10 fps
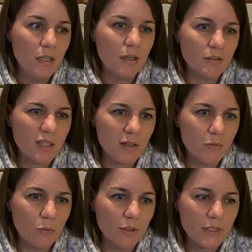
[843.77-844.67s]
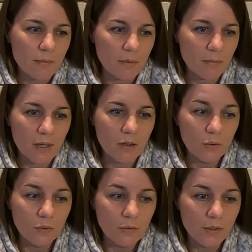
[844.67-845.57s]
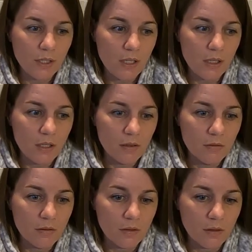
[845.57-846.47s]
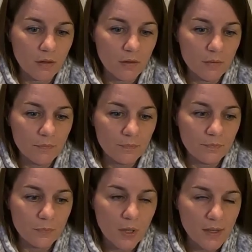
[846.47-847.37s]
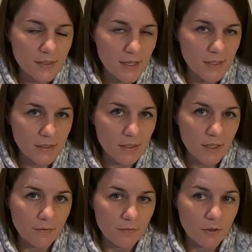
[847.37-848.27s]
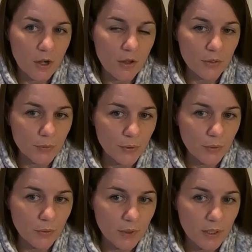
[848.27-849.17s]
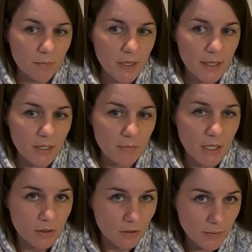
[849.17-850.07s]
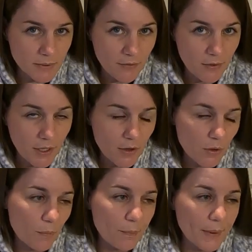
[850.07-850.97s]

I'll talk more in depth about the process that I've gone through in my medical update video.